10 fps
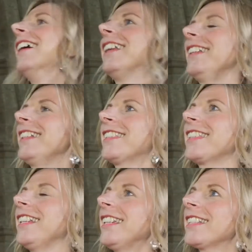And
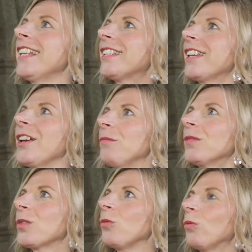I said,
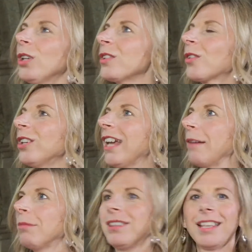so what's going to
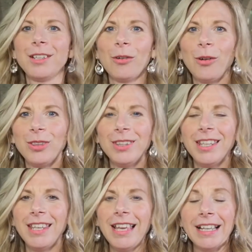happen then on
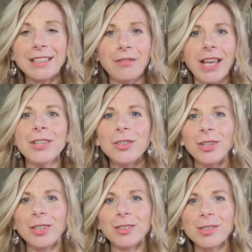the
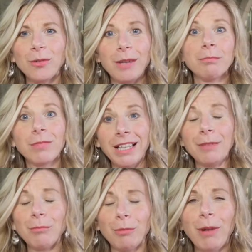activation? So I'm
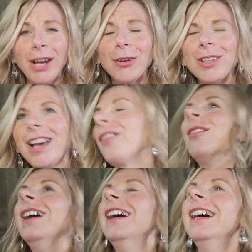getting prepared
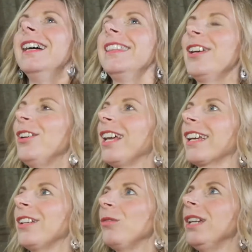now. And they're like,
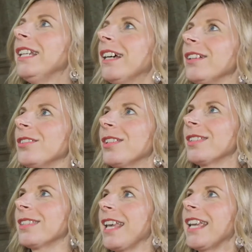Katerina,
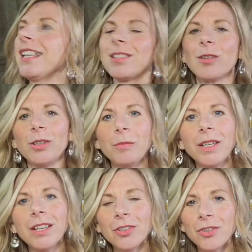just say it's going to
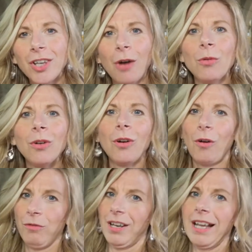be a shower
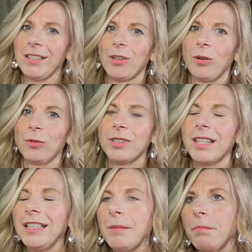of light codes,
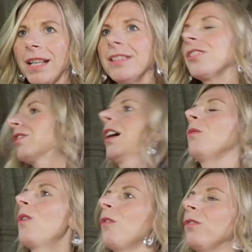an immense
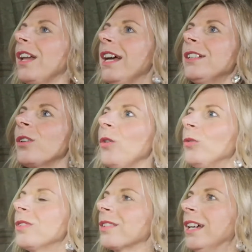shower of light
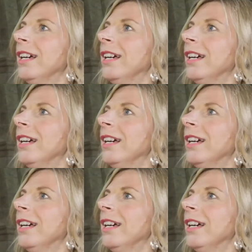codes.